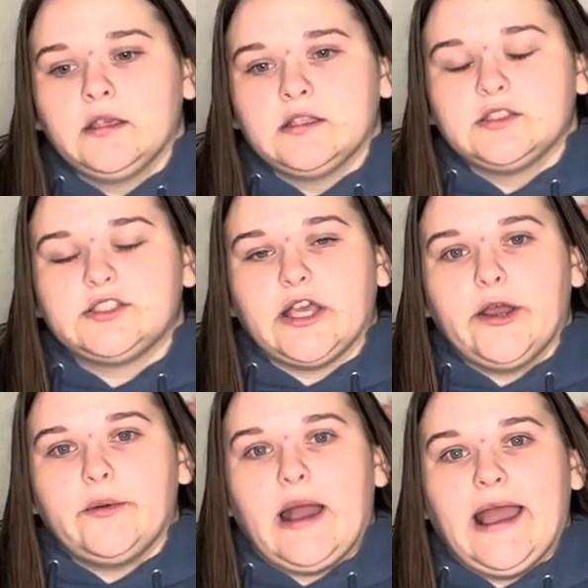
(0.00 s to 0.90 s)

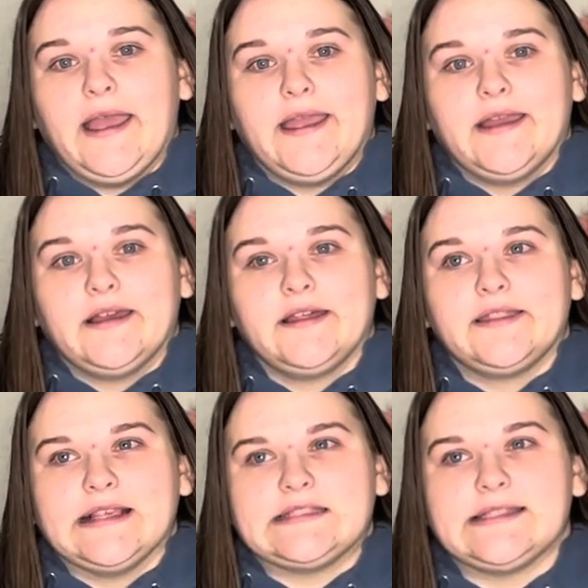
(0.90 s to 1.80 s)
So
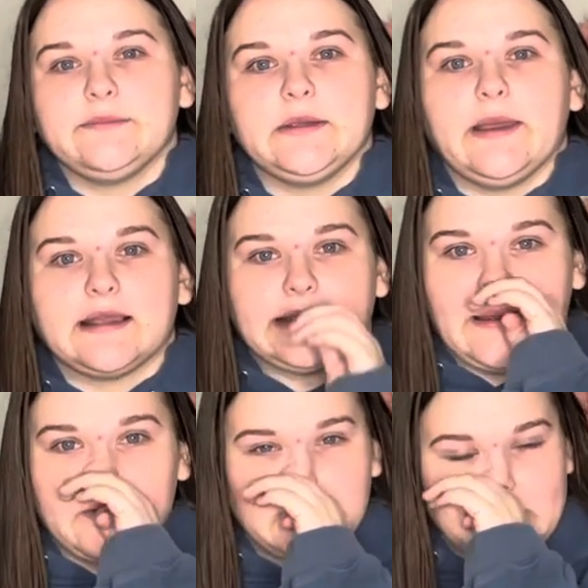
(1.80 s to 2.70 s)
they sent me back
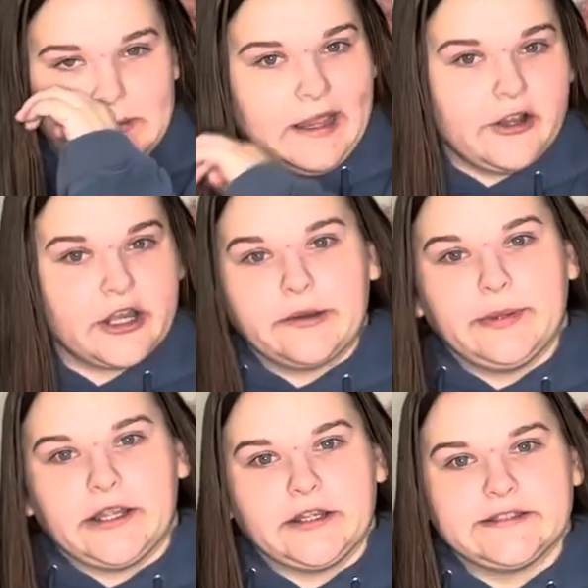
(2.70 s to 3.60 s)
down to my
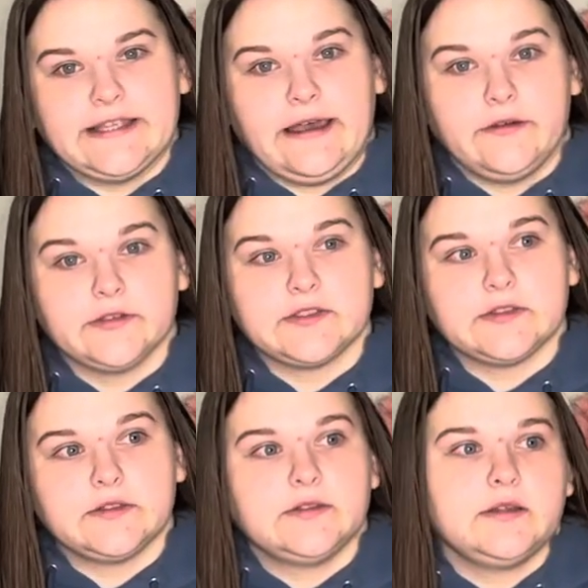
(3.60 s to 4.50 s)
grandparents' house,
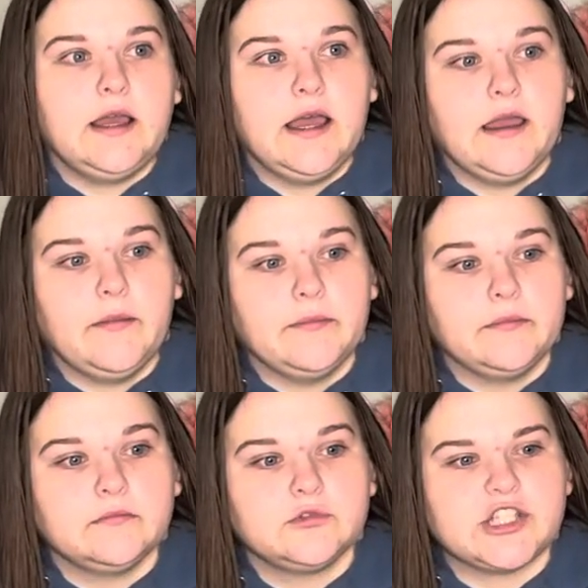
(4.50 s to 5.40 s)

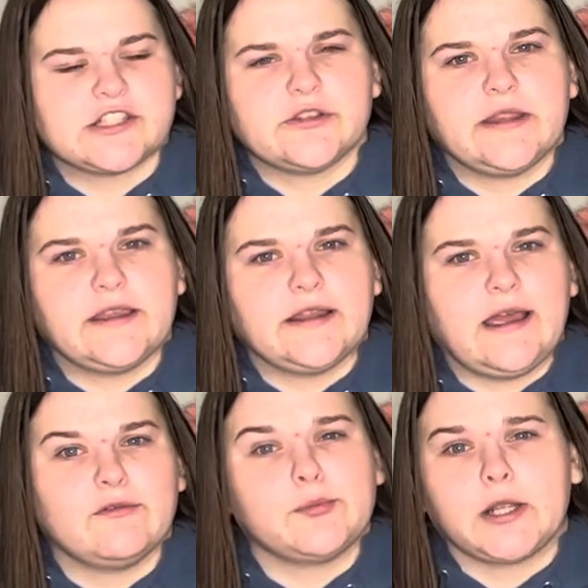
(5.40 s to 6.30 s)
just so they could
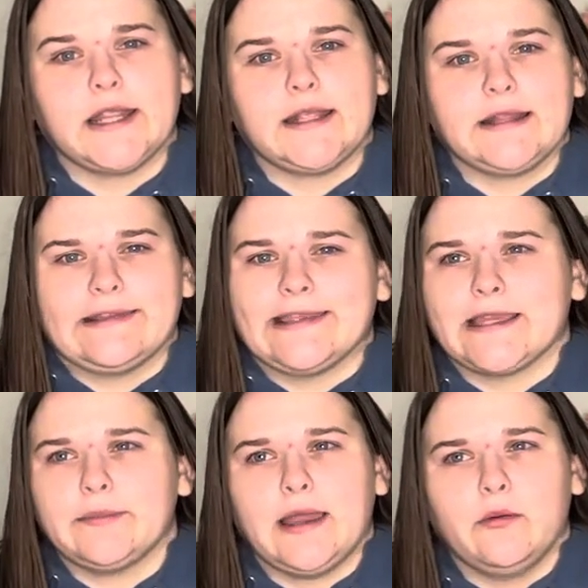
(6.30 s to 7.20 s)
have a break and think
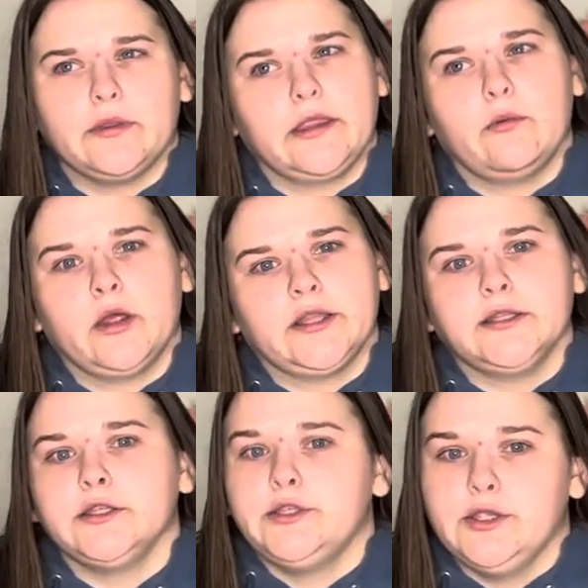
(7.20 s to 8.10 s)
about what they wanted
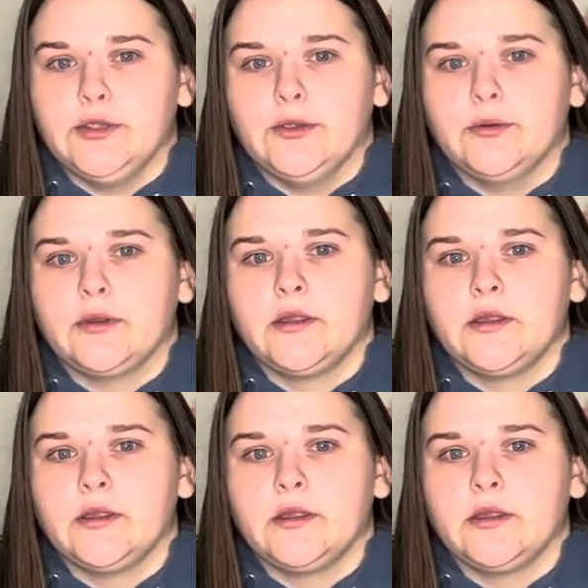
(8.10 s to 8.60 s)
to do